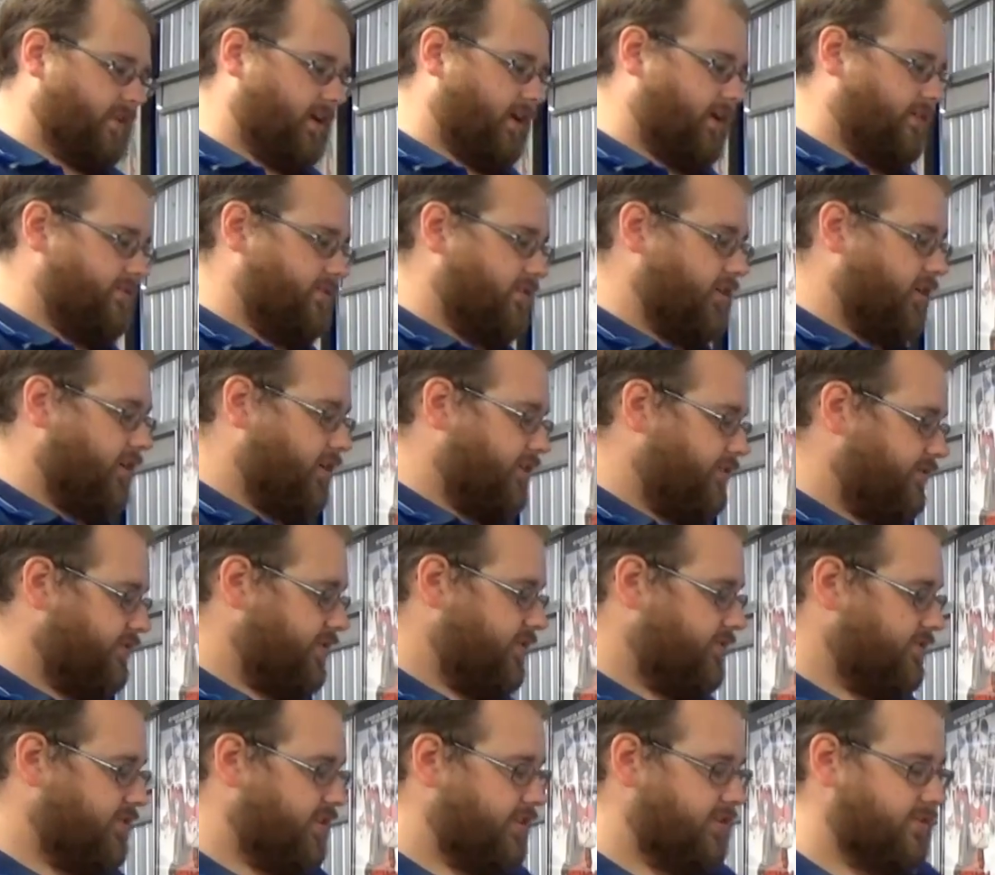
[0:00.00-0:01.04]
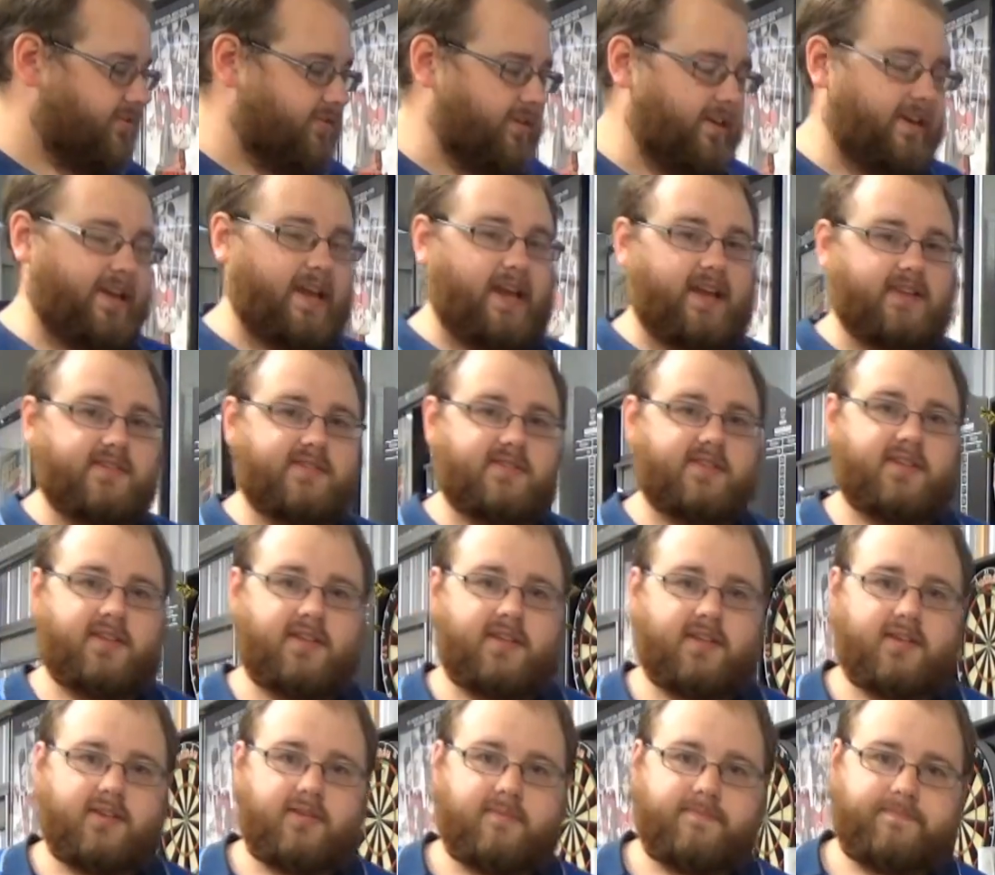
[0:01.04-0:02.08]
I've got 53 hats in
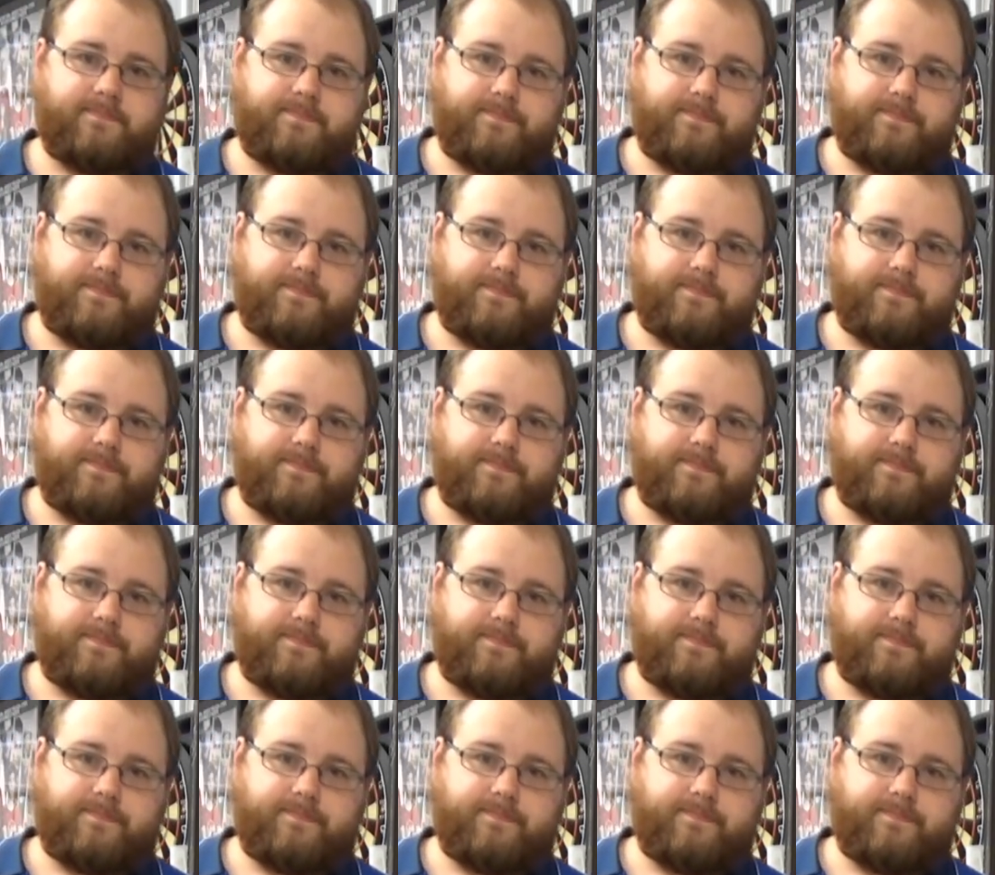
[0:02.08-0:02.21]
here.